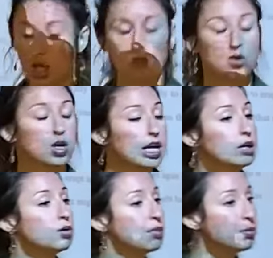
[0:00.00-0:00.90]
If you
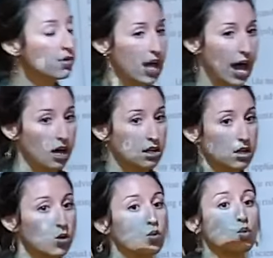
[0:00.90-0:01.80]
can't remember that,
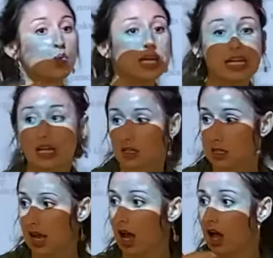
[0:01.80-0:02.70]
read
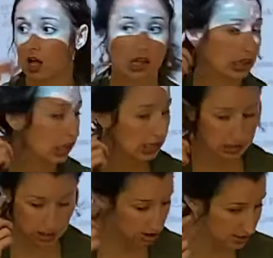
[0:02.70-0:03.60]
it
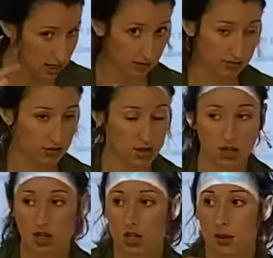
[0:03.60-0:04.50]
to yourself.
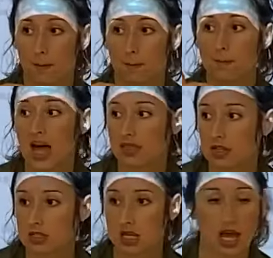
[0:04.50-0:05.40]

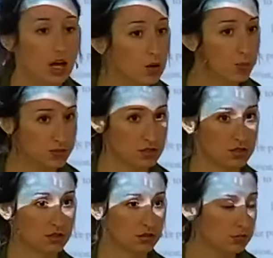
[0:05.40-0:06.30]
Methods helps
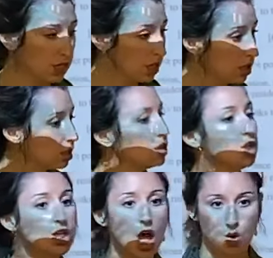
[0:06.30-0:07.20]
me?
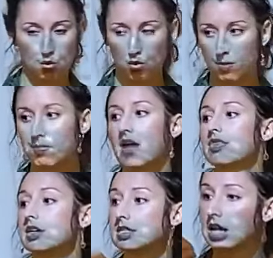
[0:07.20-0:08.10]
No.
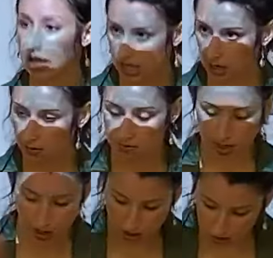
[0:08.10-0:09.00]
Methods help
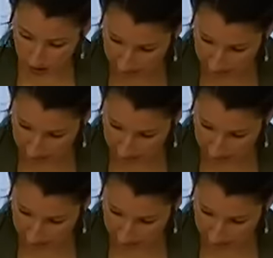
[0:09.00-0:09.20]
me?